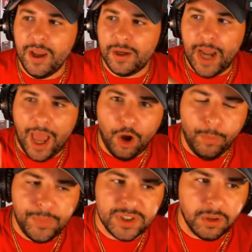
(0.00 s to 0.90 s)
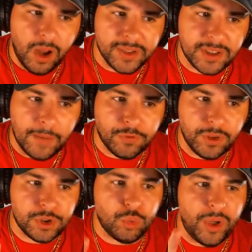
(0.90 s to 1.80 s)
Not hope is lost after
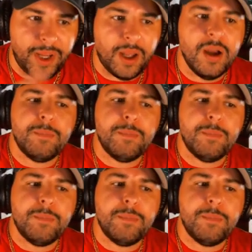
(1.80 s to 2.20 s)
this week,